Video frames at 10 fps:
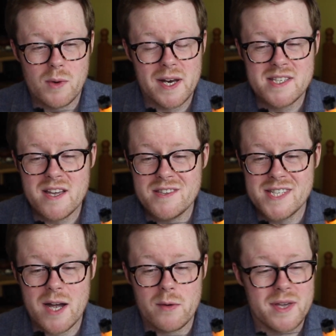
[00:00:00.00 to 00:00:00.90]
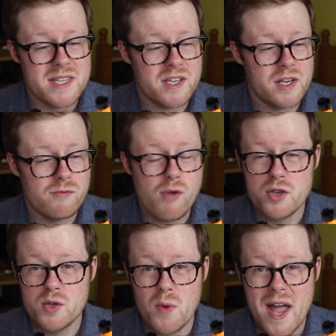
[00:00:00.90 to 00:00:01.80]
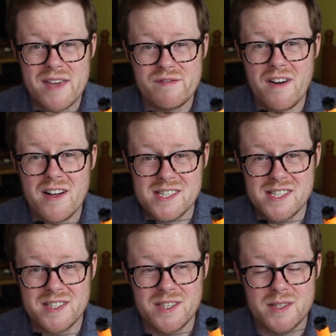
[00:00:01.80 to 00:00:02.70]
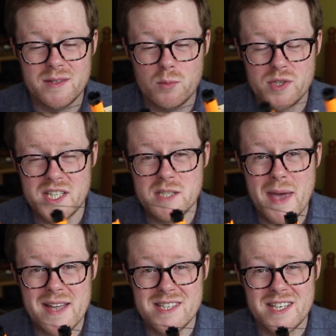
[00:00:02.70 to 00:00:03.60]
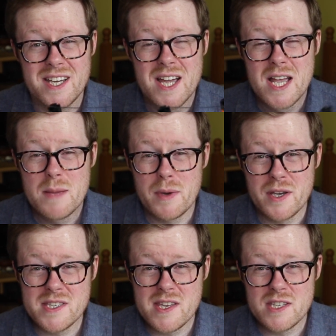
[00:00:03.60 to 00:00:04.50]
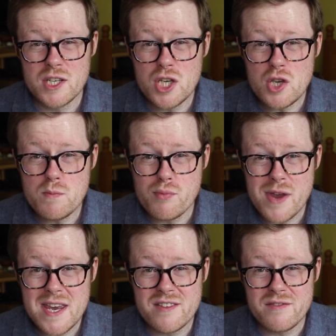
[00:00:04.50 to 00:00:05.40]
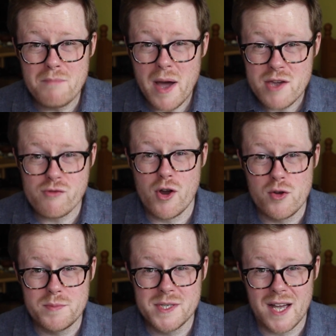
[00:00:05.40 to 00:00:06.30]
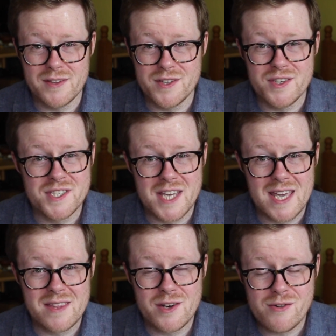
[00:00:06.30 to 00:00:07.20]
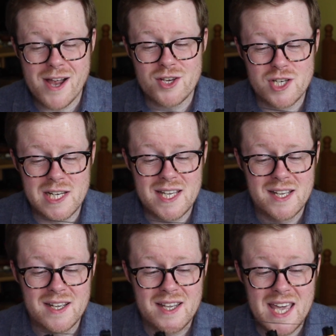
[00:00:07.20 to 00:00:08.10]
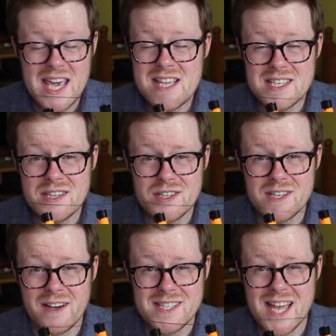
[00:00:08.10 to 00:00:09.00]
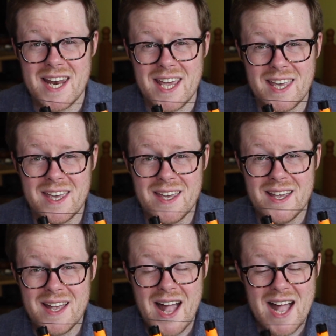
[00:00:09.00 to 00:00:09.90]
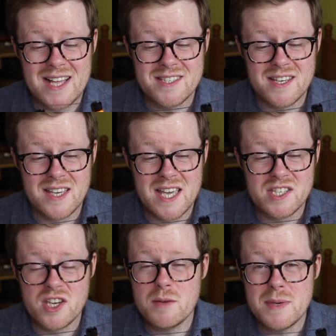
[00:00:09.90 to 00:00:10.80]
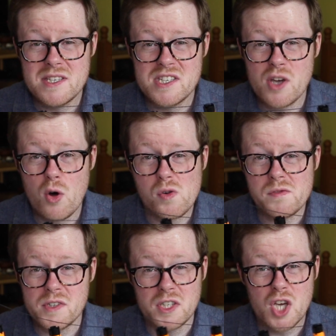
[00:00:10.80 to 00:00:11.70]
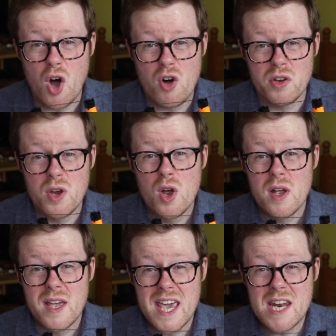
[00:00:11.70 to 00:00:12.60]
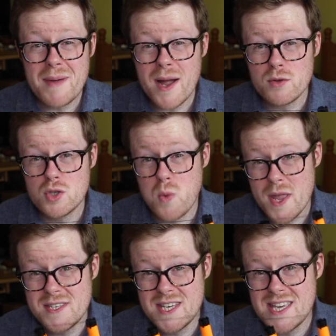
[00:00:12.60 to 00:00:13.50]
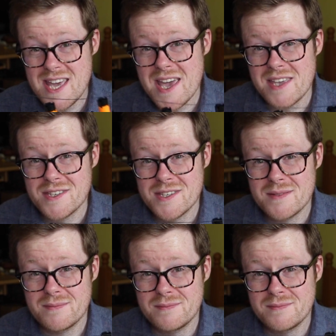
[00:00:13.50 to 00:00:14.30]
Well, it turns out it's going to rot away faster than was expected, because there's a new breed of microbes under the sea that are actually eating the Titanic, and it's going to be dissolved and gone in about twenty years.